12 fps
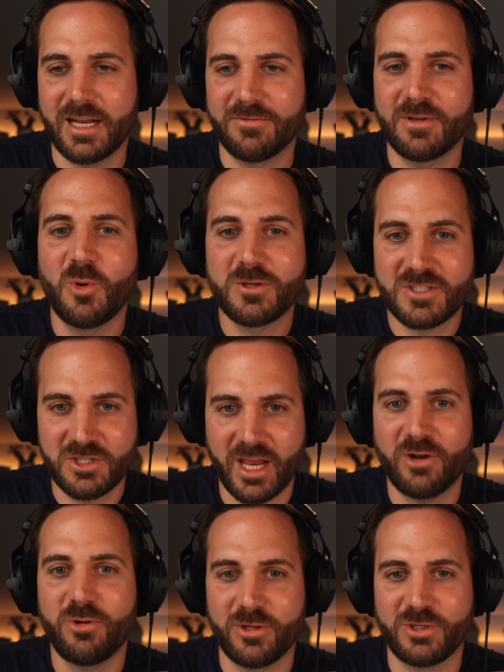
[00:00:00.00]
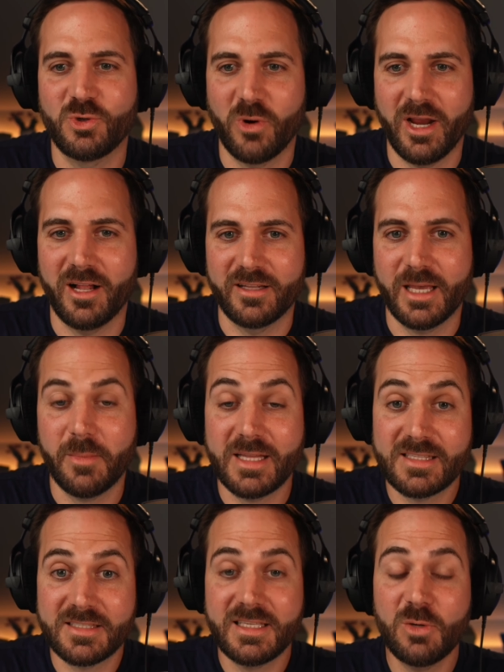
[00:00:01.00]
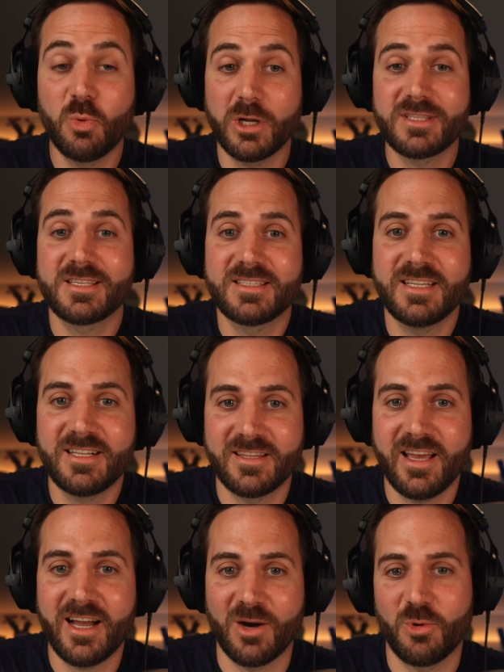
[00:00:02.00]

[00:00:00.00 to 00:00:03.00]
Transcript: of the most general URL name and see what's still there,